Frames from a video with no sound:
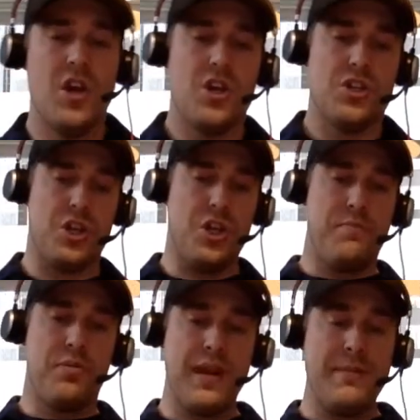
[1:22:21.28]
So you
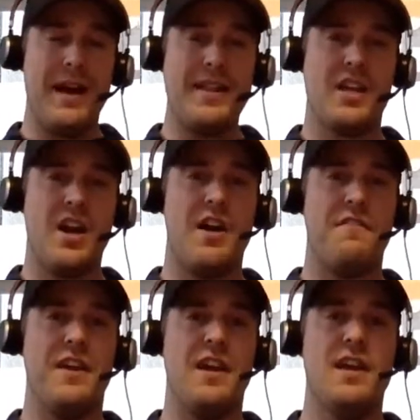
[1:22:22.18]
pre buy the
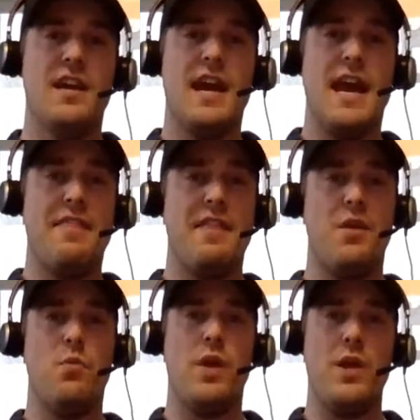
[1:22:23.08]
coffee, and
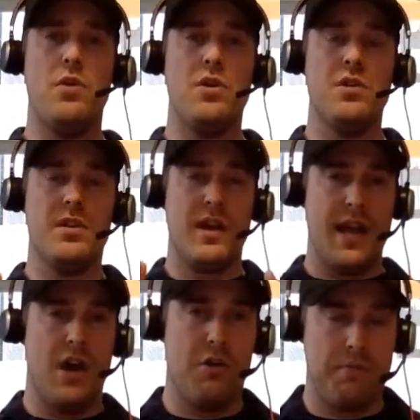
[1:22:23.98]
then we will
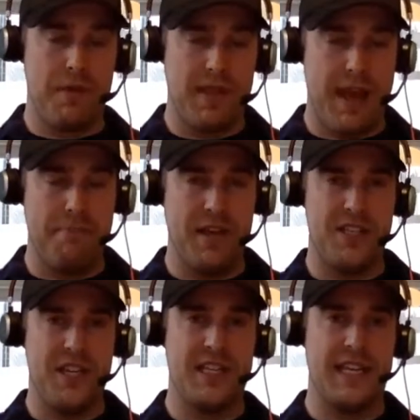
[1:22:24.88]
help that
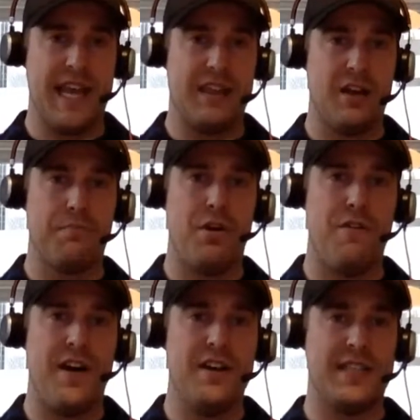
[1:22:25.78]
business get their
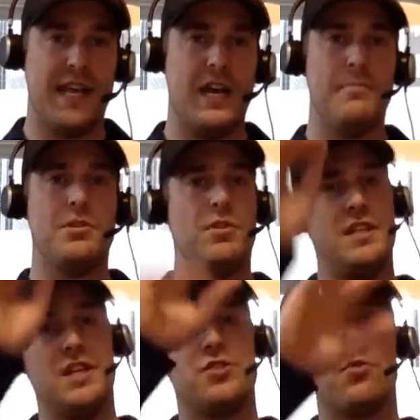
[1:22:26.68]
profile set up. So it
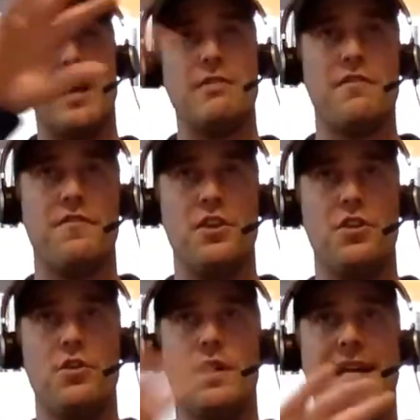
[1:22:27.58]
says write a
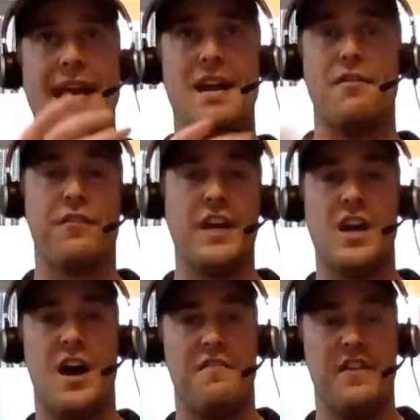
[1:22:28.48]
review, get a free
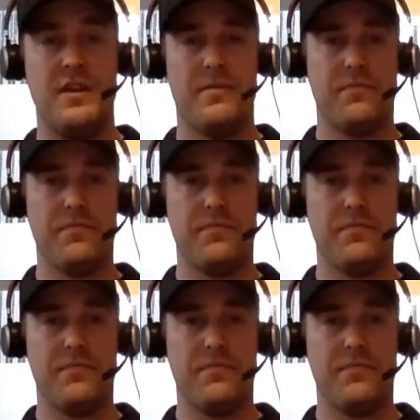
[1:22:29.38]
coffee.